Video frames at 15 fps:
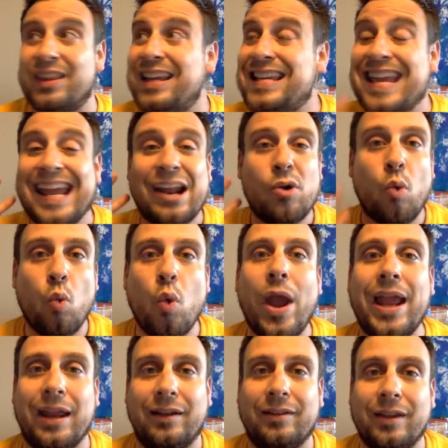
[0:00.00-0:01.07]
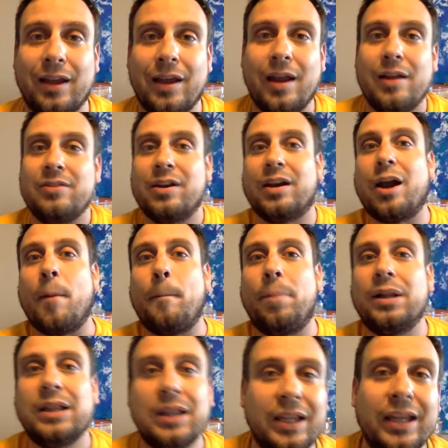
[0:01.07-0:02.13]
They can't wait to
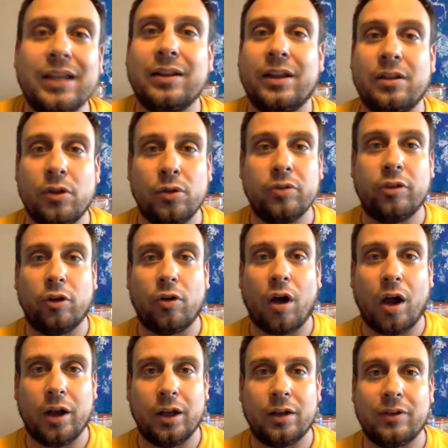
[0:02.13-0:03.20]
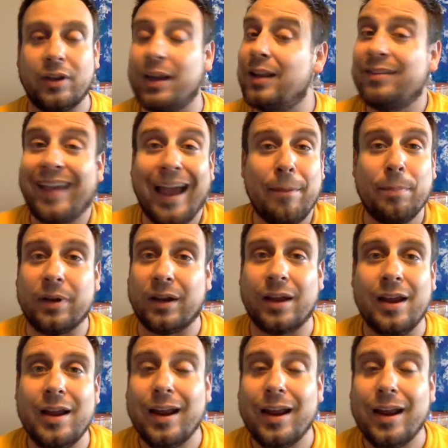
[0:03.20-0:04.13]
completely lose their audience. It's happening.